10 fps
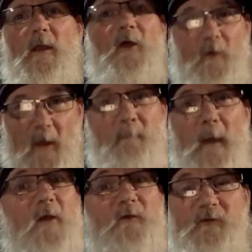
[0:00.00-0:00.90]
So he
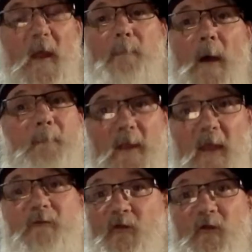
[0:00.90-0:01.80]
better step up and
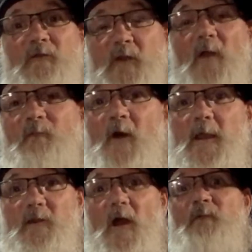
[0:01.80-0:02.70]
get this shit done
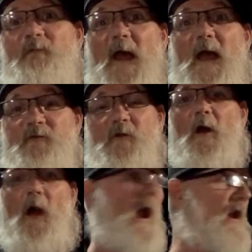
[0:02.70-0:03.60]
fast.
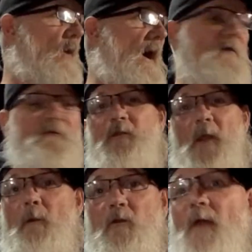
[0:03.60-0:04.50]
Otherwise, the
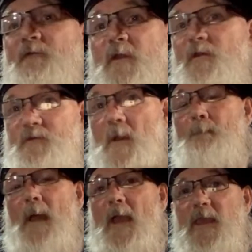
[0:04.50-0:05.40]
Democrats are going to step
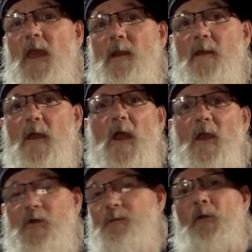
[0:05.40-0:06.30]
back in
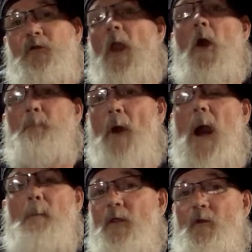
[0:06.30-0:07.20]
because Michelle
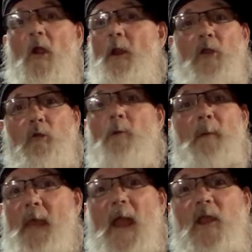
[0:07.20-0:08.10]
Obama, they're already
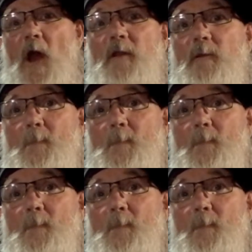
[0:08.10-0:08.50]
grooming that cunt.